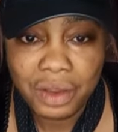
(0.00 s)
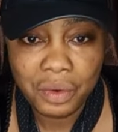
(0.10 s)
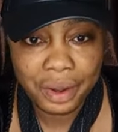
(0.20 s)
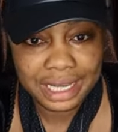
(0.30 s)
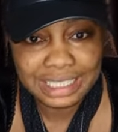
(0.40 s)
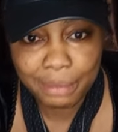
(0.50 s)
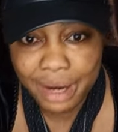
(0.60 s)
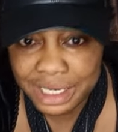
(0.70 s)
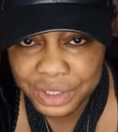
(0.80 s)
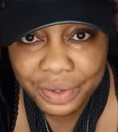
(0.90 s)
Okay, Tamara,
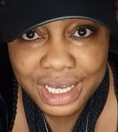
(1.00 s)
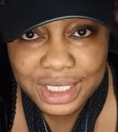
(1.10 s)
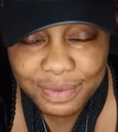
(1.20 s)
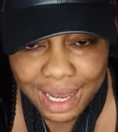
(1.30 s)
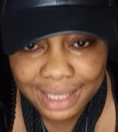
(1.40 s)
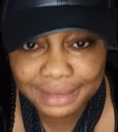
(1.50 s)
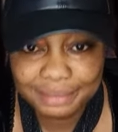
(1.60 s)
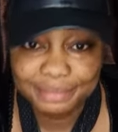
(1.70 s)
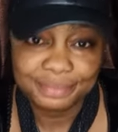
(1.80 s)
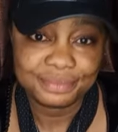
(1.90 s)
it's okay, it's fine.
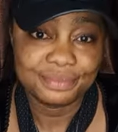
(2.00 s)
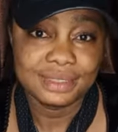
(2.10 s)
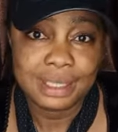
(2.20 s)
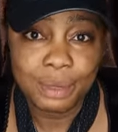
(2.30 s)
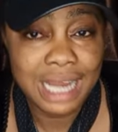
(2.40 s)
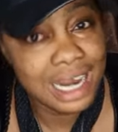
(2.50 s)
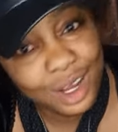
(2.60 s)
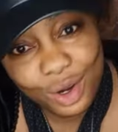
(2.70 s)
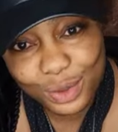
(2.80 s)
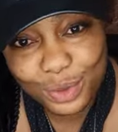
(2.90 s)
But allow
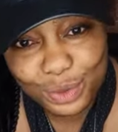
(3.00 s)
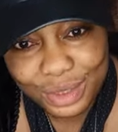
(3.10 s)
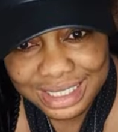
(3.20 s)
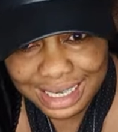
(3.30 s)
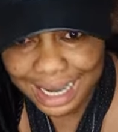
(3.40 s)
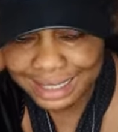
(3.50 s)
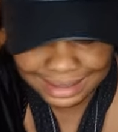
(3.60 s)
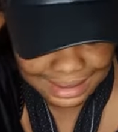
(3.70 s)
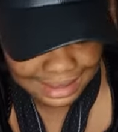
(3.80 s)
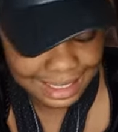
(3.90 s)
God to decide.
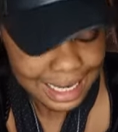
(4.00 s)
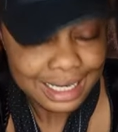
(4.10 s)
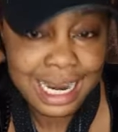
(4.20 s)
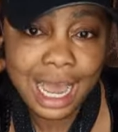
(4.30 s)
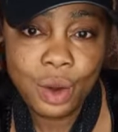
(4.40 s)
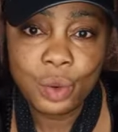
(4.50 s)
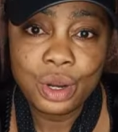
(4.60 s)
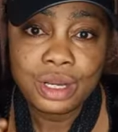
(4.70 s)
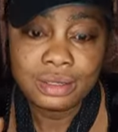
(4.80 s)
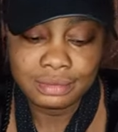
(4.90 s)
Now,
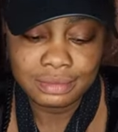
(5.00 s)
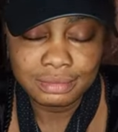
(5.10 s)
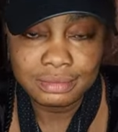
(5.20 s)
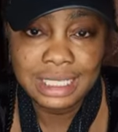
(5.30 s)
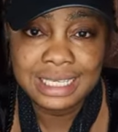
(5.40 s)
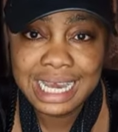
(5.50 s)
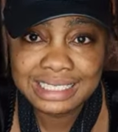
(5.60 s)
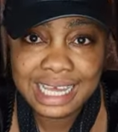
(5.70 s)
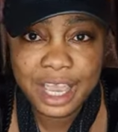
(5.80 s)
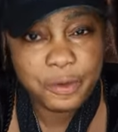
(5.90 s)
the next
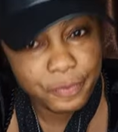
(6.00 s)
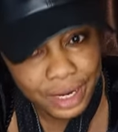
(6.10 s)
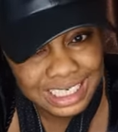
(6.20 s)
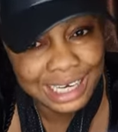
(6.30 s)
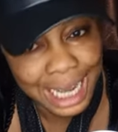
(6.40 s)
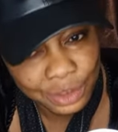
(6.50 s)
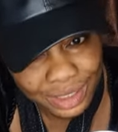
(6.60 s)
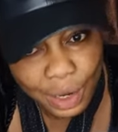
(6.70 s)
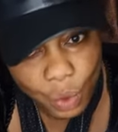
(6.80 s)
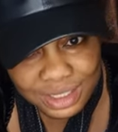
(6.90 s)
day again, you fetch
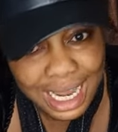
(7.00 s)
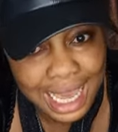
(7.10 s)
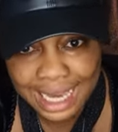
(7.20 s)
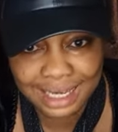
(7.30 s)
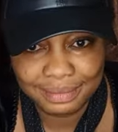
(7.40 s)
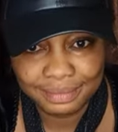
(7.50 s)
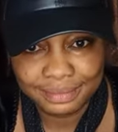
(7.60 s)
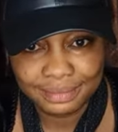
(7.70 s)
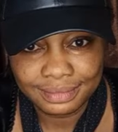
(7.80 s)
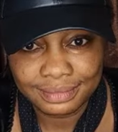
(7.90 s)
another water again.
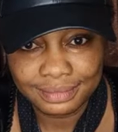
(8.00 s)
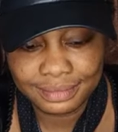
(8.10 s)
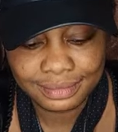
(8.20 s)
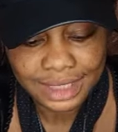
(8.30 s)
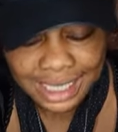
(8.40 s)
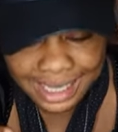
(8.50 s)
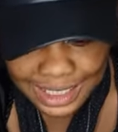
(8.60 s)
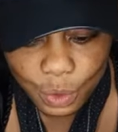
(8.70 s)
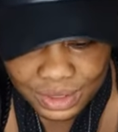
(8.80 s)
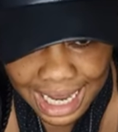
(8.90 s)

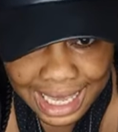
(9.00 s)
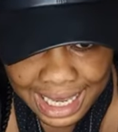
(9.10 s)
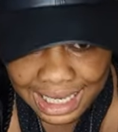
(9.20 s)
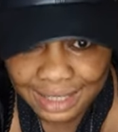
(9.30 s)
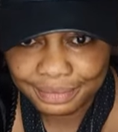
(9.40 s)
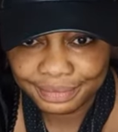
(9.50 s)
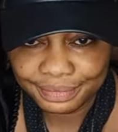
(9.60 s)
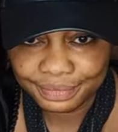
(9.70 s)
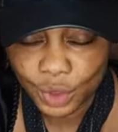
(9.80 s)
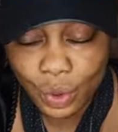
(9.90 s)
Get water again,
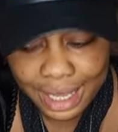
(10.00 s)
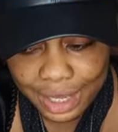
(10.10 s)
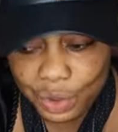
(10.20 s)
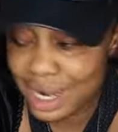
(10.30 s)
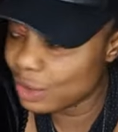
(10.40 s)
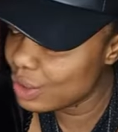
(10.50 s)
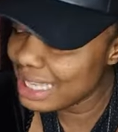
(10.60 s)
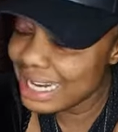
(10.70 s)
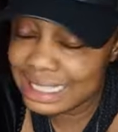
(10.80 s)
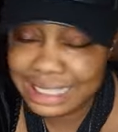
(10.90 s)
okay? You can do it
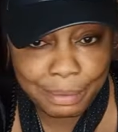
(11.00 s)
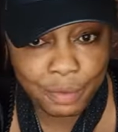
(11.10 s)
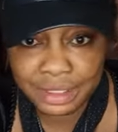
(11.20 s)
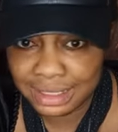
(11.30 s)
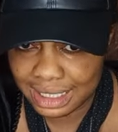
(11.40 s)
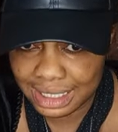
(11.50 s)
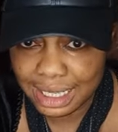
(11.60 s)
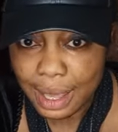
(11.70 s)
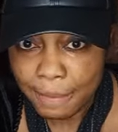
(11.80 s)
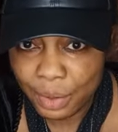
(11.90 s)
any time of the day,
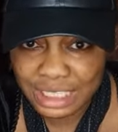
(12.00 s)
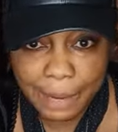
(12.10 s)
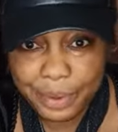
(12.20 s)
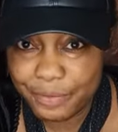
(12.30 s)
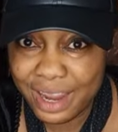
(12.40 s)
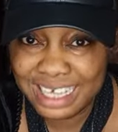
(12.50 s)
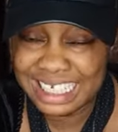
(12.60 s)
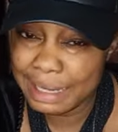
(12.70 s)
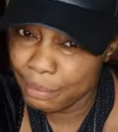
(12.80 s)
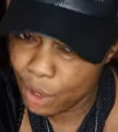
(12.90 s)
but I prefer it in
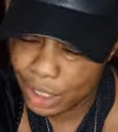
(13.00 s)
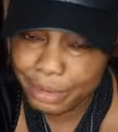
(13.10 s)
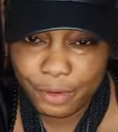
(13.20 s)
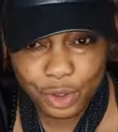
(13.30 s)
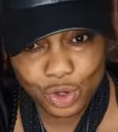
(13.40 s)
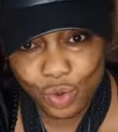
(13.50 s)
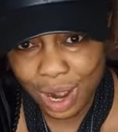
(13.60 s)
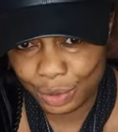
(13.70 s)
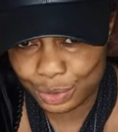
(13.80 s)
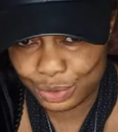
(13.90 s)
the morning before you go
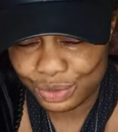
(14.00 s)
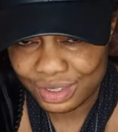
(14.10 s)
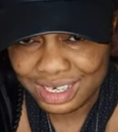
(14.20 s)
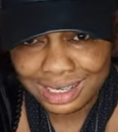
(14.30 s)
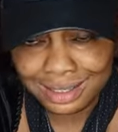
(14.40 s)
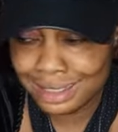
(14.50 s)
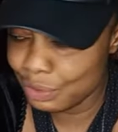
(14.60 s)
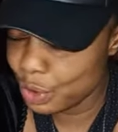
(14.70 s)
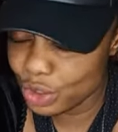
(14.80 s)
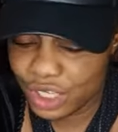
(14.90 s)
out. It
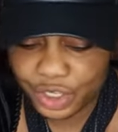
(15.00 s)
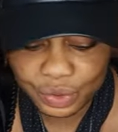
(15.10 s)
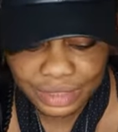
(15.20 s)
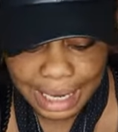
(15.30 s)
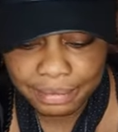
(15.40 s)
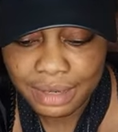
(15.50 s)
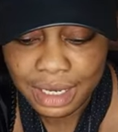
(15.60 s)
will not take you time.